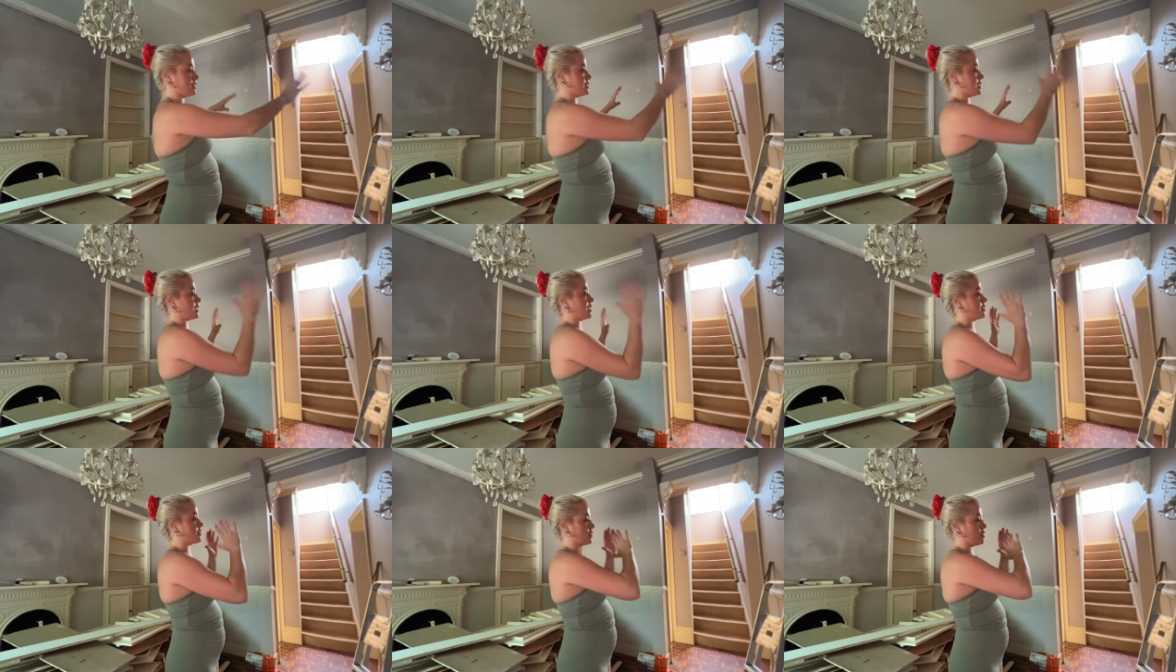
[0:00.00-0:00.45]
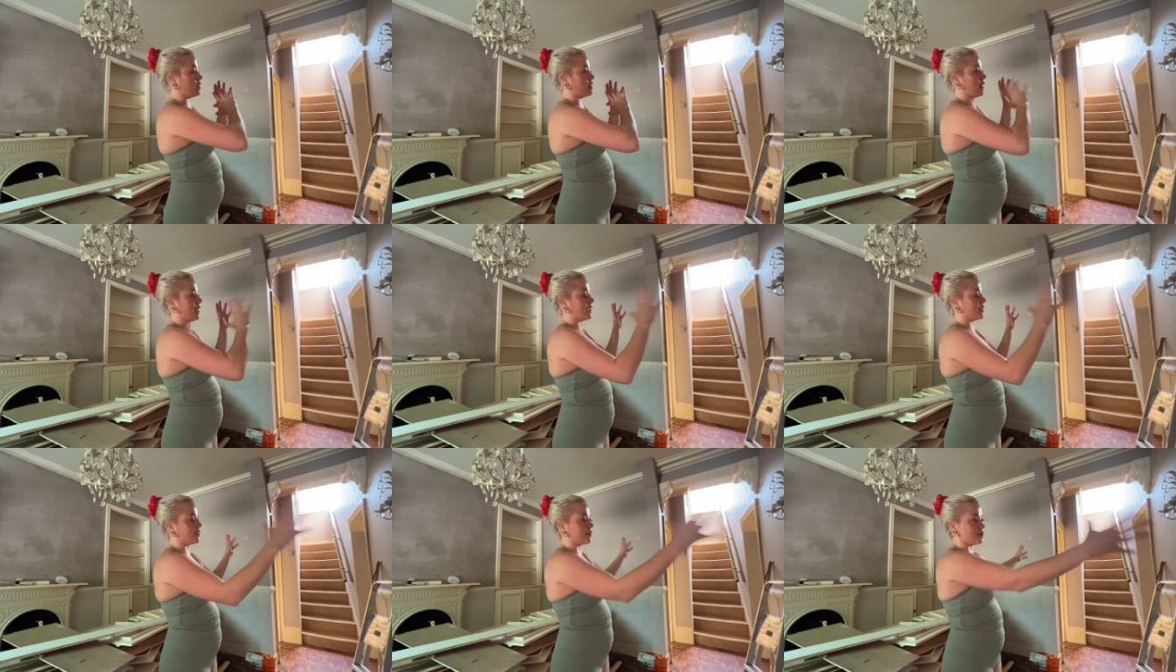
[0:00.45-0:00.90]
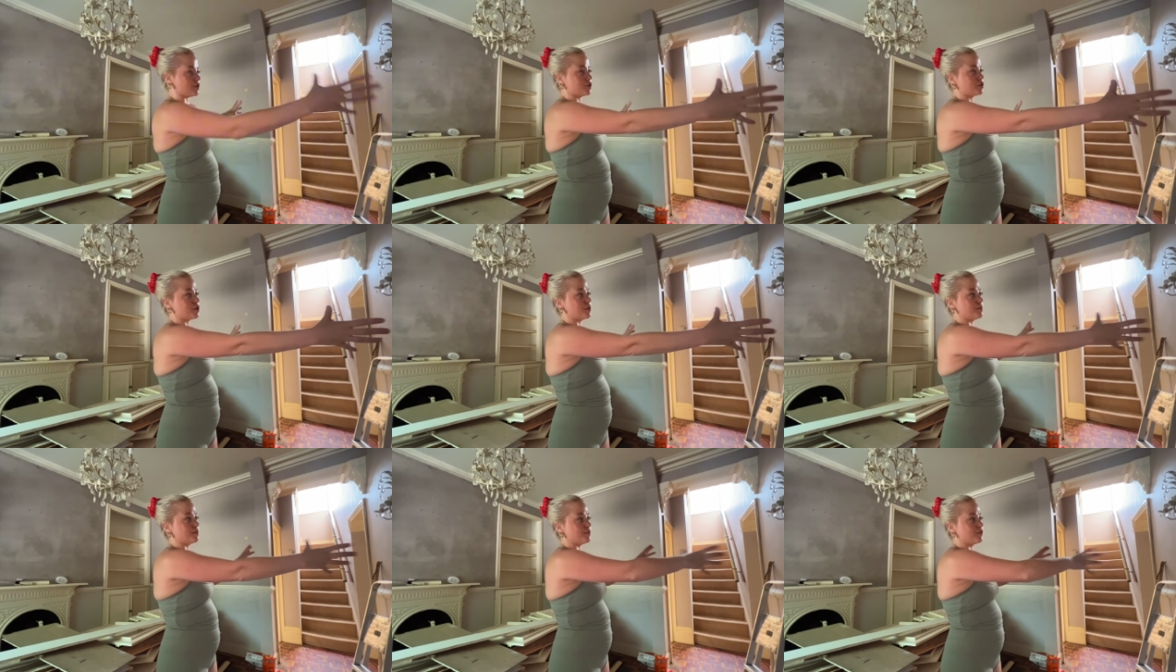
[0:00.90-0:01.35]
and that like there's
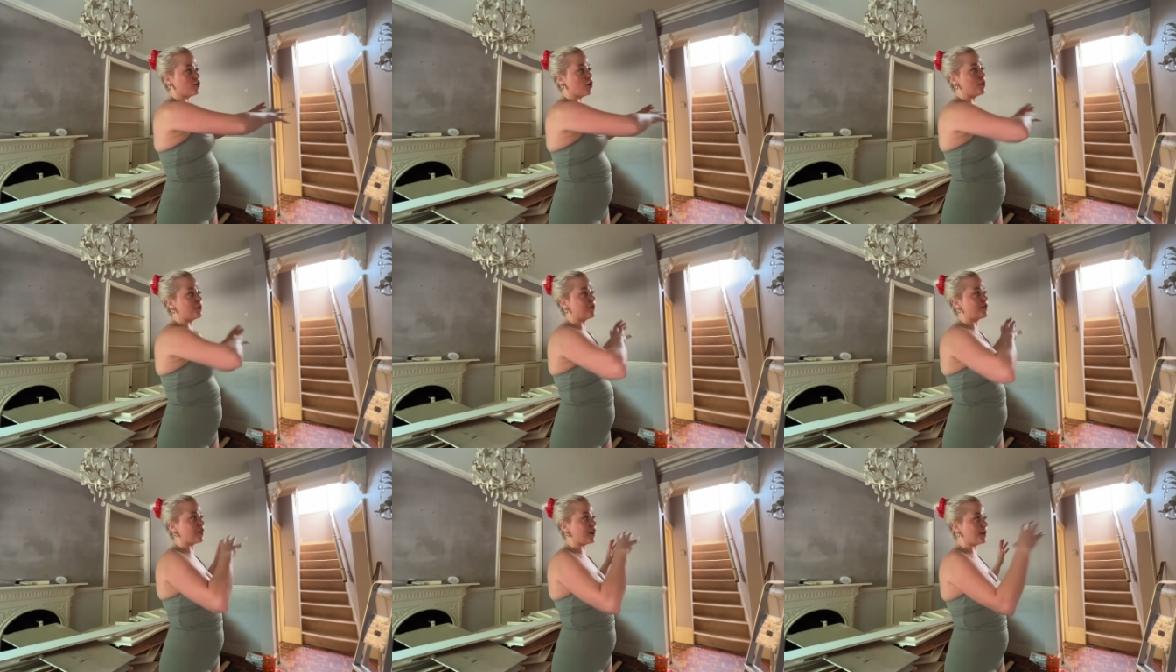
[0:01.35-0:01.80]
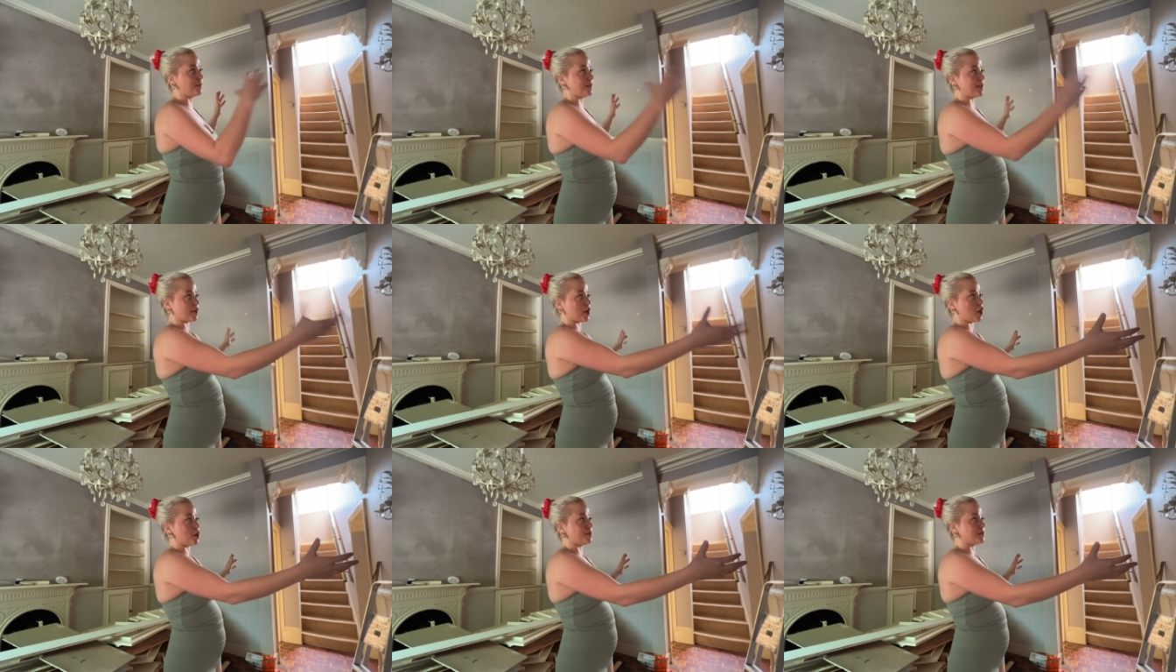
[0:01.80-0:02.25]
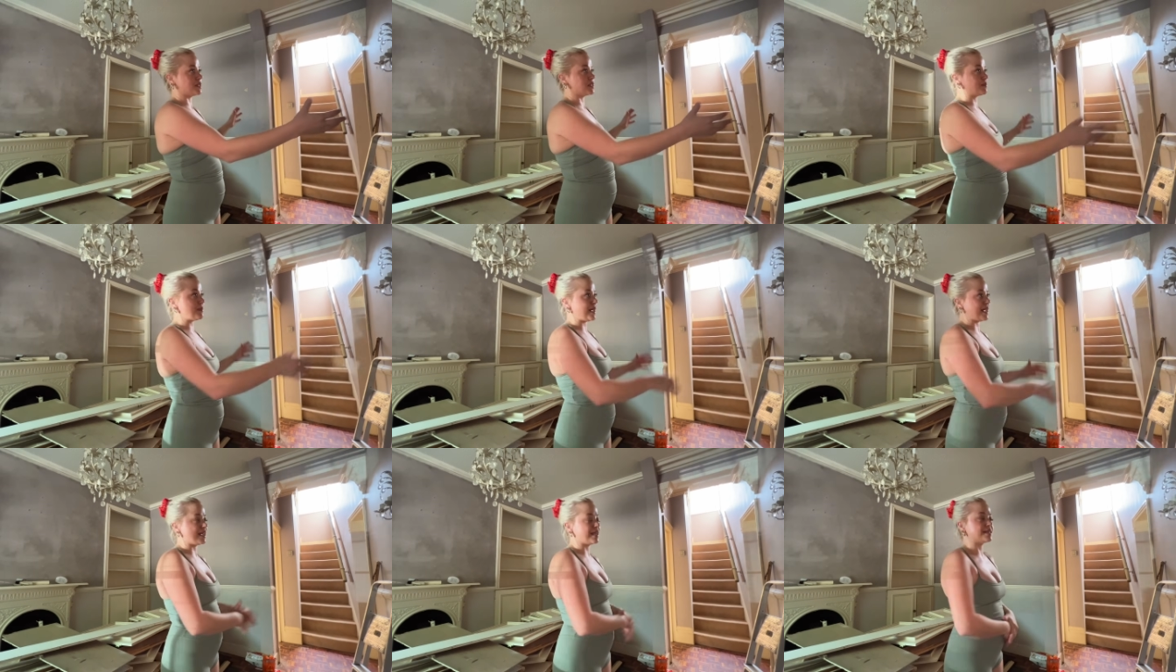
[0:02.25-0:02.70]
some form of like big open
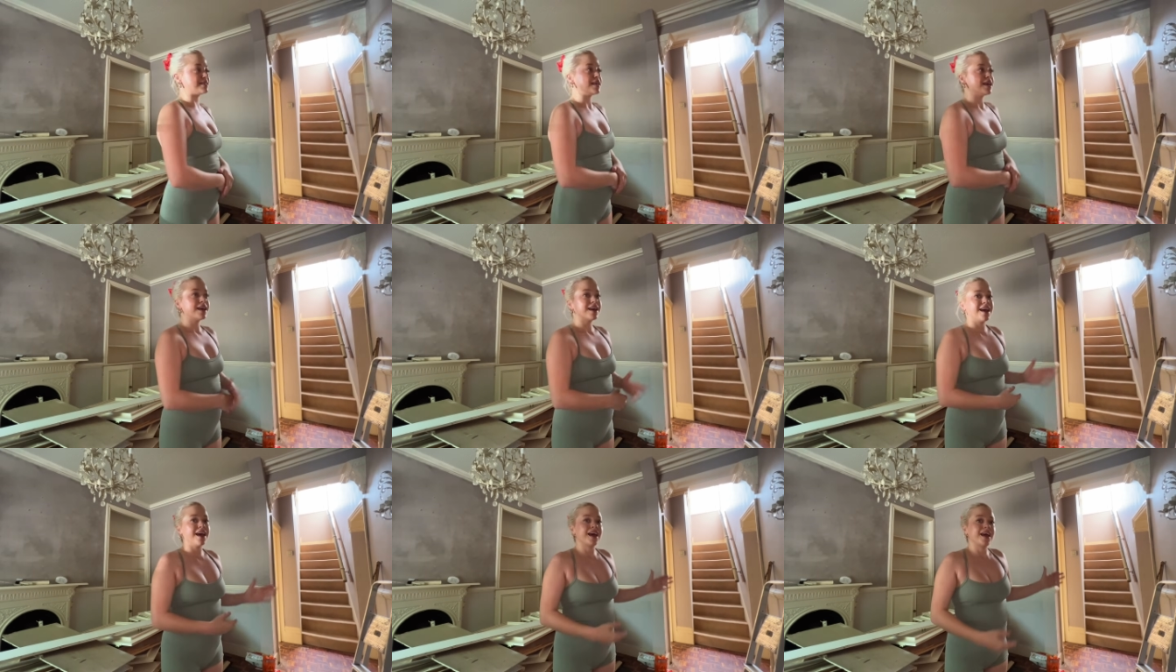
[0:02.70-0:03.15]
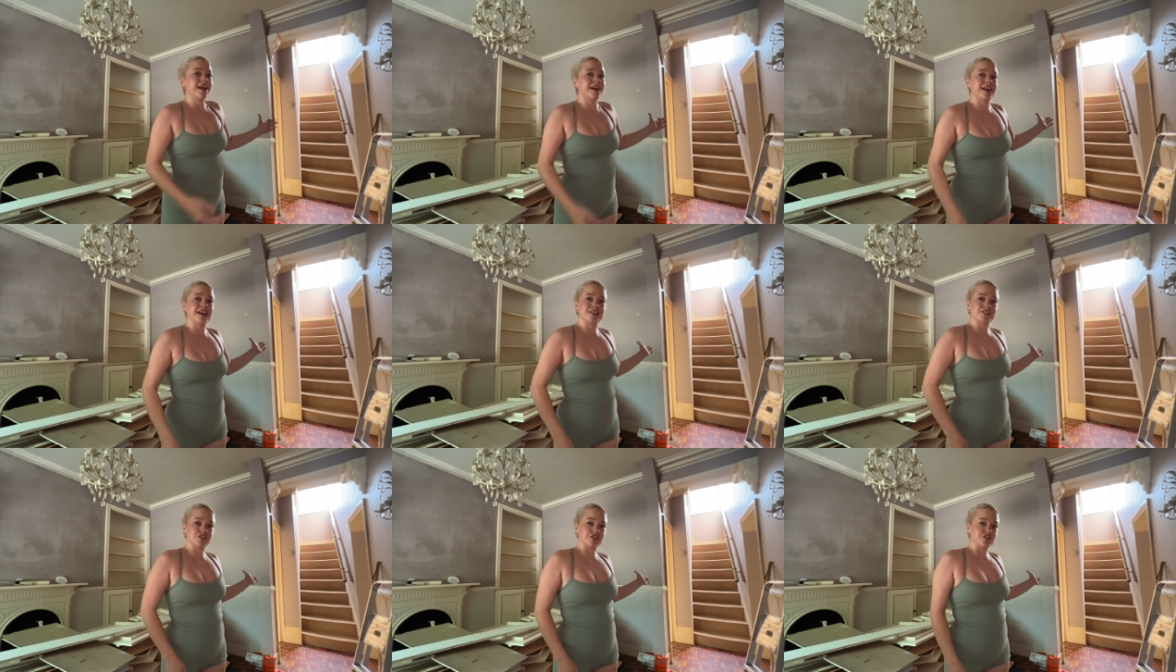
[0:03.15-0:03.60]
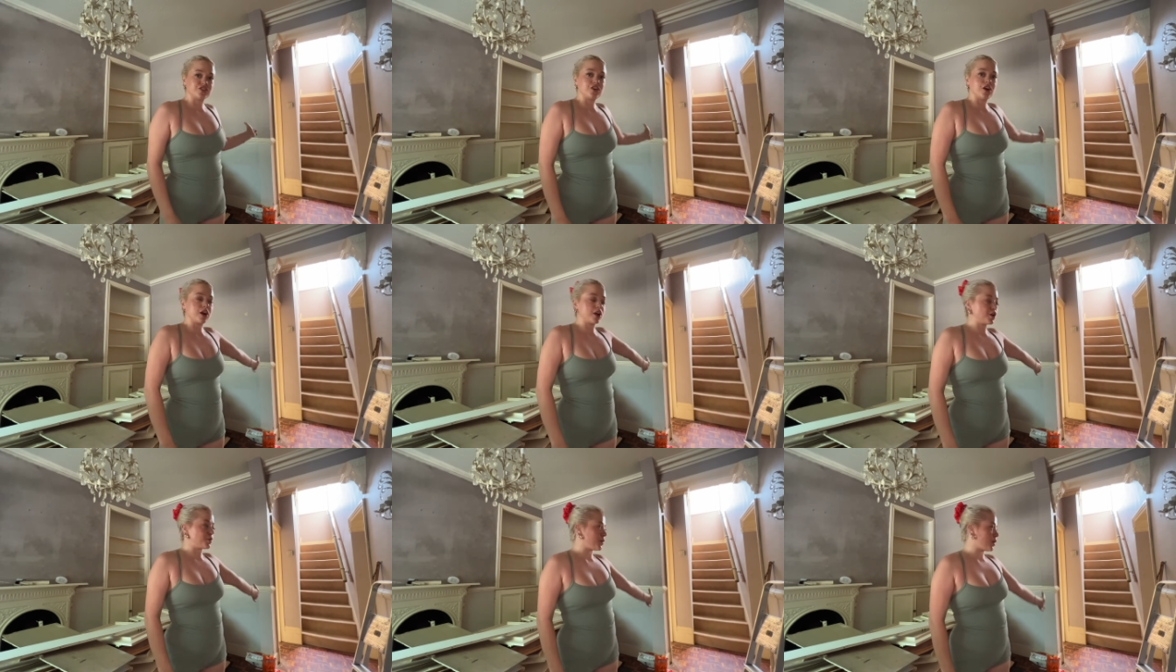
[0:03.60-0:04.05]
space, it's just not
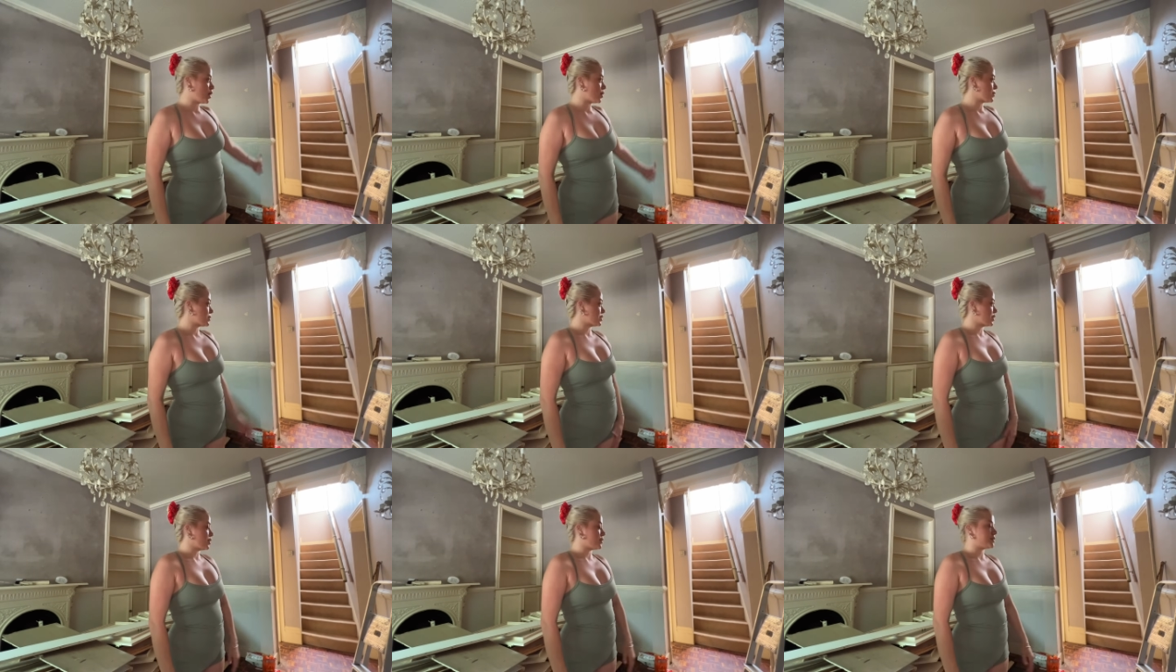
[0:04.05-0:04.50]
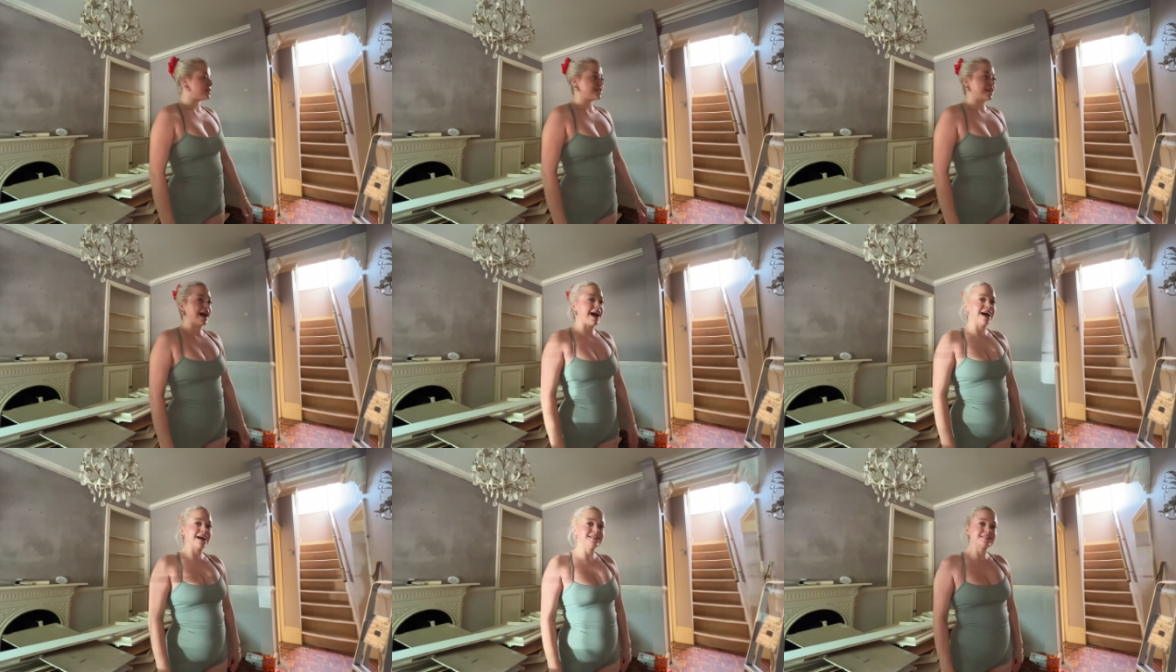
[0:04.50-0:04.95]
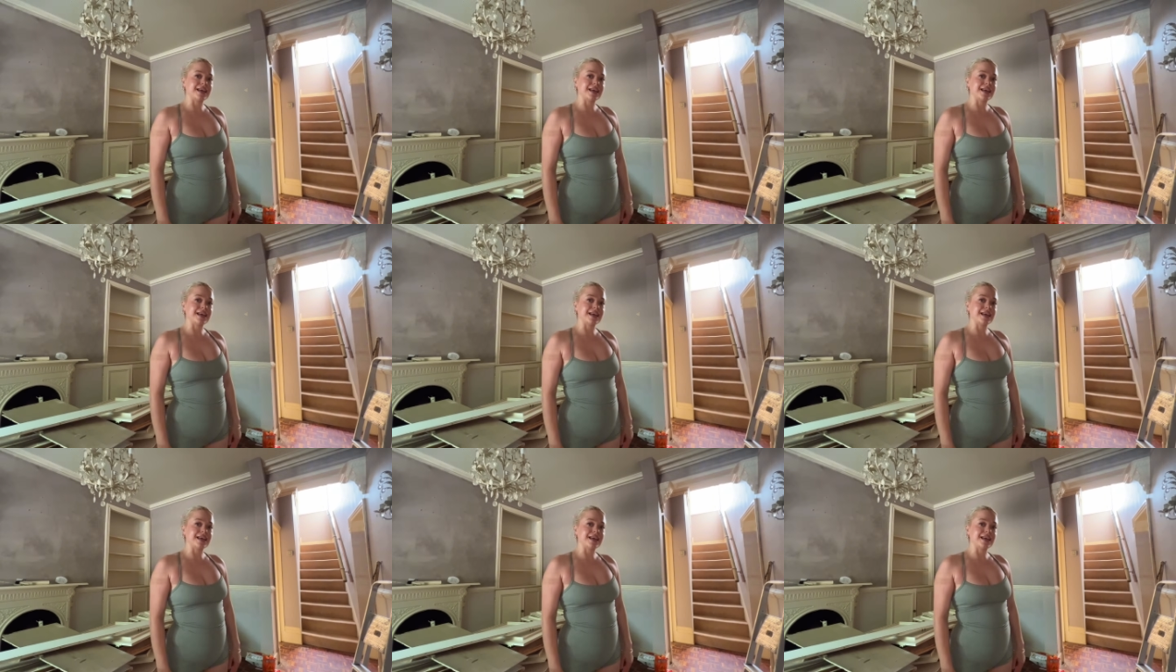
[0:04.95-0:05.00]
going to work with those stairs.